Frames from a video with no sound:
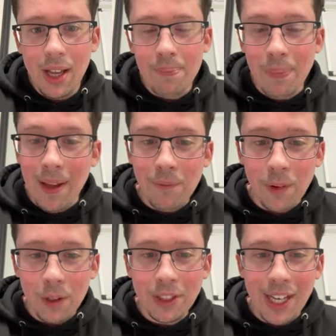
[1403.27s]
My
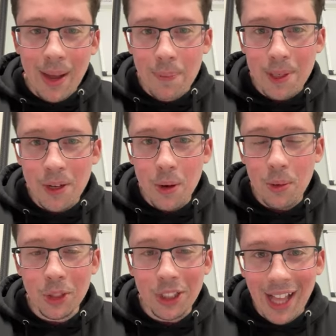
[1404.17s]
first
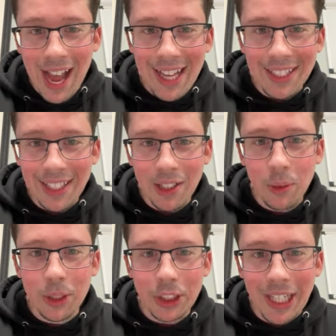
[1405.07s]
episode was last year
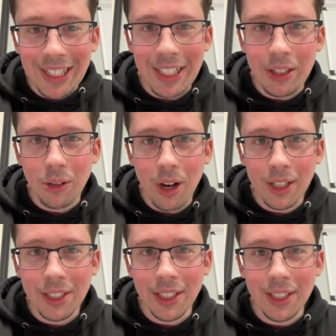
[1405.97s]
with Jesse
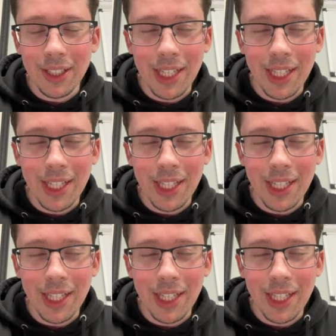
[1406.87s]
Crossan.